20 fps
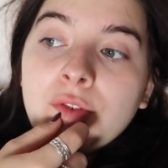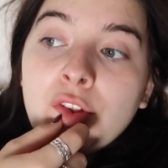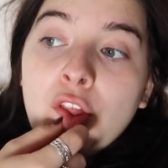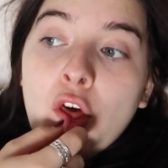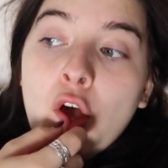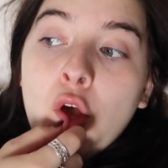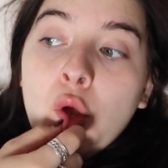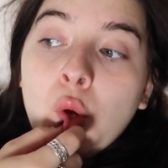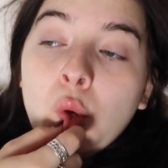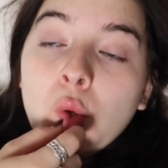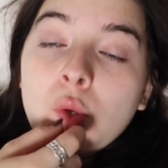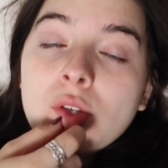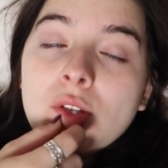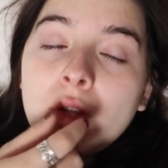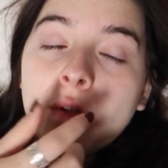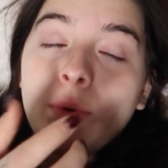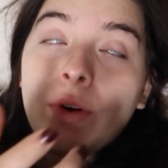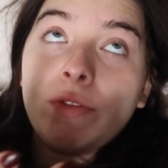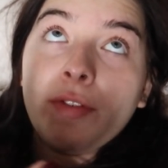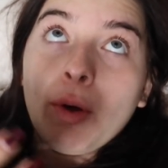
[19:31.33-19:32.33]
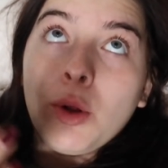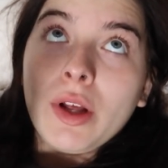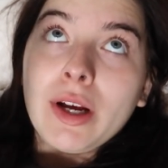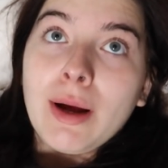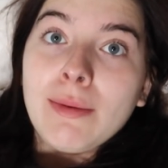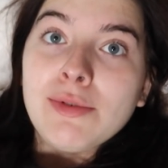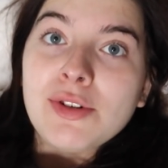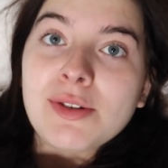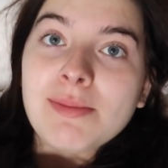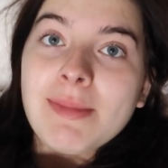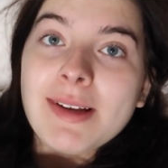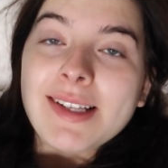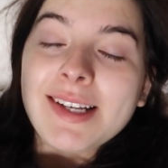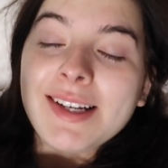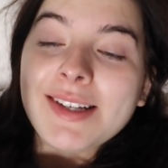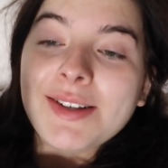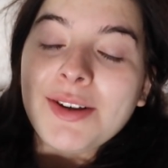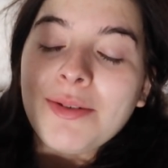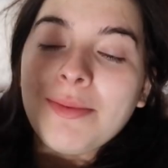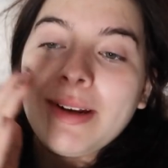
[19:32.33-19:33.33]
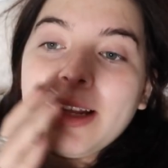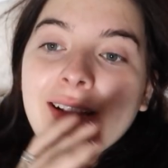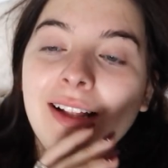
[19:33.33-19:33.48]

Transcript: for those although I feel like I'm just missing so many